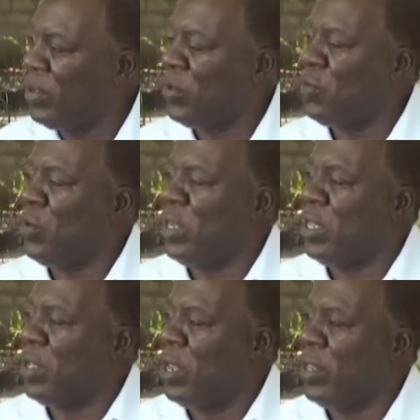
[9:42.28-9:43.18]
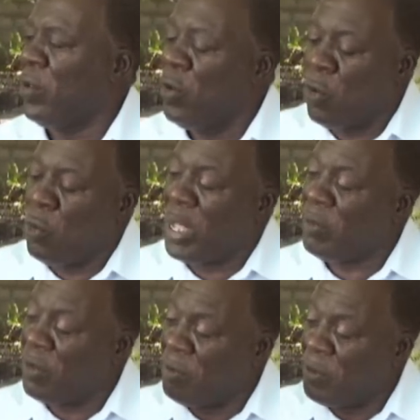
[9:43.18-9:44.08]
are teachers training in college who
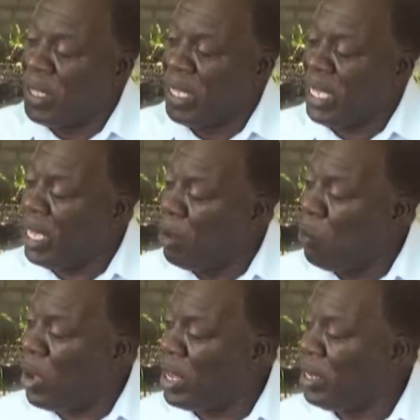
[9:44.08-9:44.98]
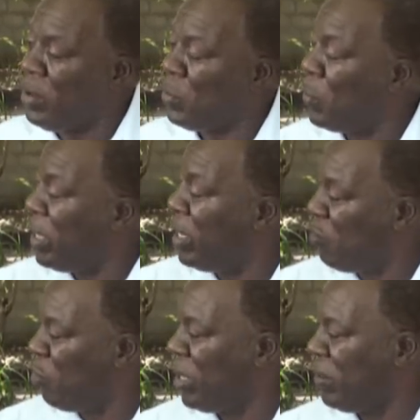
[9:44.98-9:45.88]
went from year one to
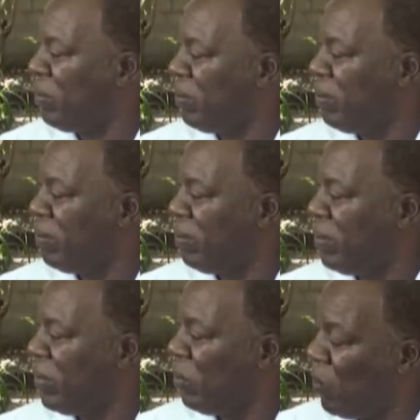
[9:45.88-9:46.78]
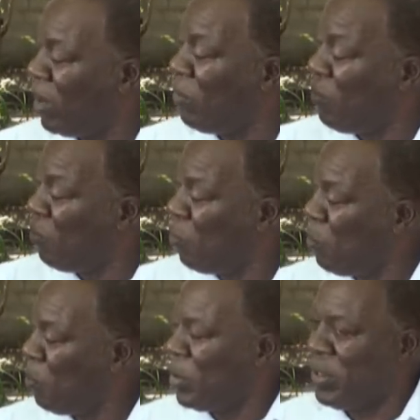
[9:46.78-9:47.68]
year 3 mm -hmm. One of the
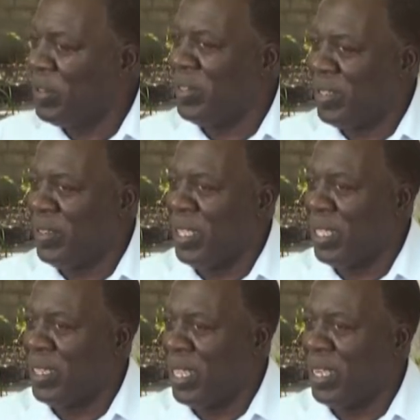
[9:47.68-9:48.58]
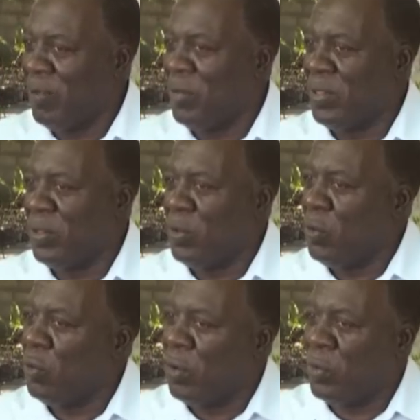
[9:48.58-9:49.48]
few persons in St. Kitts and Nevis
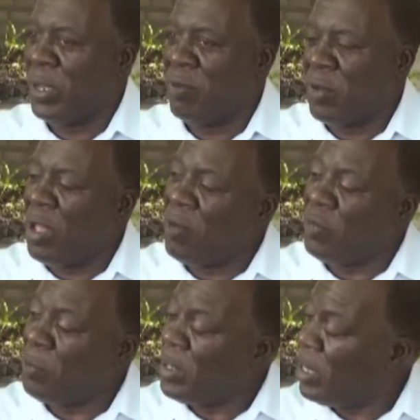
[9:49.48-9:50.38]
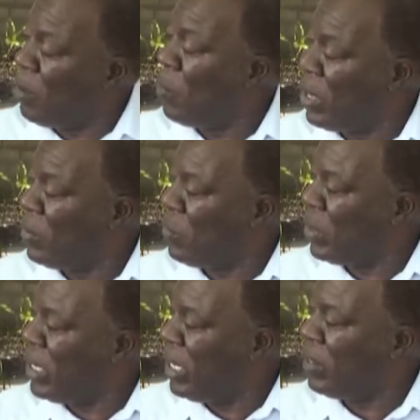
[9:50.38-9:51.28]
who would have gone from year one
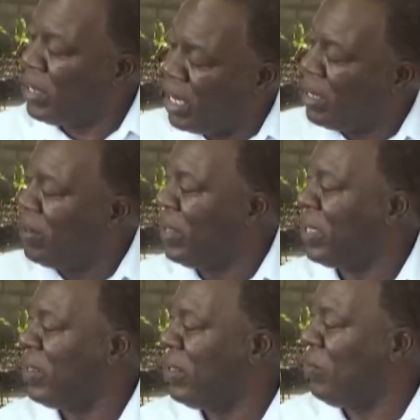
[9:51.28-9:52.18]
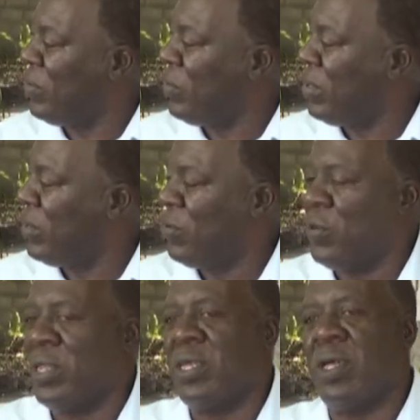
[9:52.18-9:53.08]
to year three at the St. Kitts and Nevis
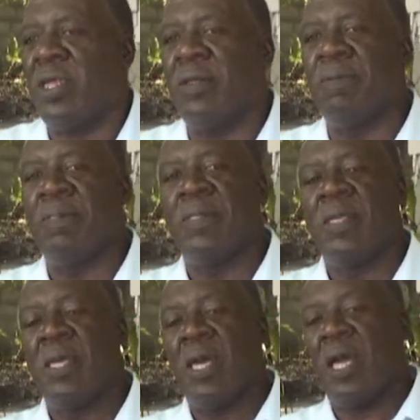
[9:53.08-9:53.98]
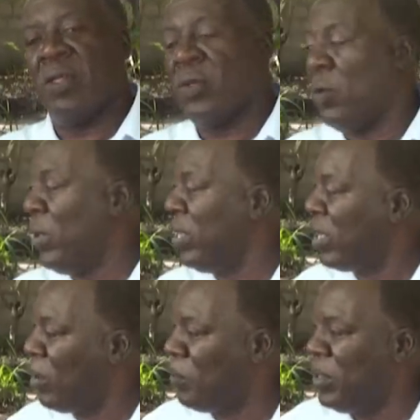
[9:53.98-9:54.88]
Teachers Training College. And so when
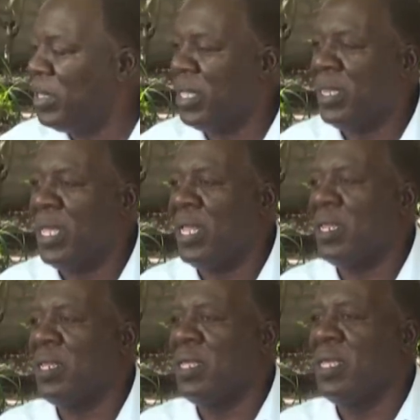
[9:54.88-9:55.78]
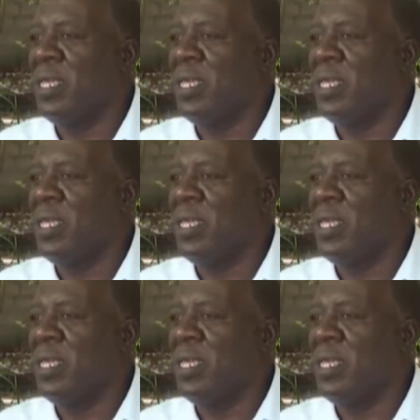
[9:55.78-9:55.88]
they completed that